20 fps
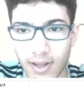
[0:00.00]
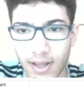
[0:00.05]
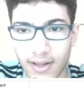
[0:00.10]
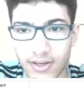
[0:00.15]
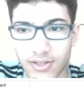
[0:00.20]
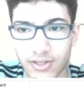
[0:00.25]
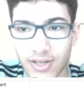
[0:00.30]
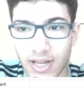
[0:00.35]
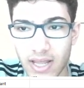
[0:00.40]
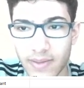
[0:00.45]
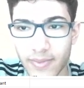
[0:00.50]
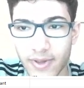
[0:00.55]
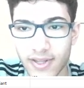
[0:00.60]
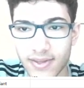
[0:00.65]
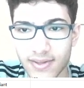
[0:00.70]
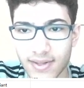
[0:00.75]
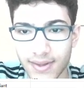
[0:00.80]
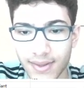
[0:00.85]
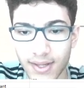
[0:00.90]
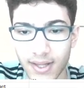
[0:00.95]
and name
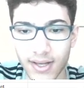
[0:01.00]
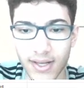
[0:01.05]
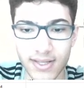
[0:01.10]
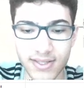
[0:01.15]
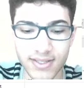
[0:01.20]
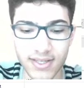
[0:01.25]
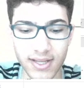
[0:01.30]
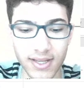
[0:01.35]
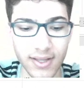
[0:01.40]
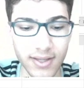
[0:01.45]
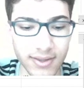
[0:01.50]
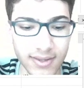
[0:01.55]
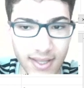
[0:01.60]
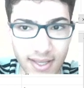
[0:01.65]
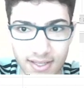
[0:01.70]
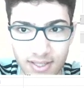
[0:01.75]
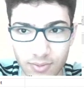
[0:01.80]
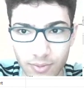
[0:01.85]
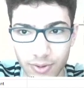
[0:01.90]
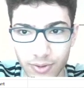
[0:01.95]
it, and then let's say
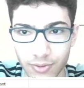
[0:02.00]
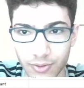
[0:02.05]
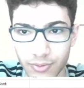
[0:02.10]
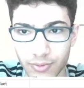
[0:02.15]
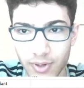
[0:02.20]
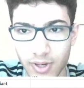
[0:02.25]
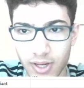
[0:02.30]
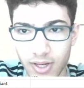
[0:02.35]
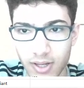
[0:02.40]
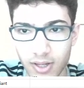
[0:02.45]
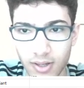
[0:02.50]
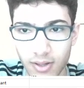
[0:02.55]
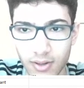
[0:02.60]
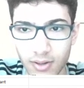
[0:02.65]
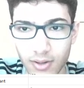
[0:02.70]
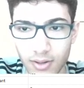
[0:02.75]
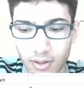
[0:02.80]
test 1, 2, 3,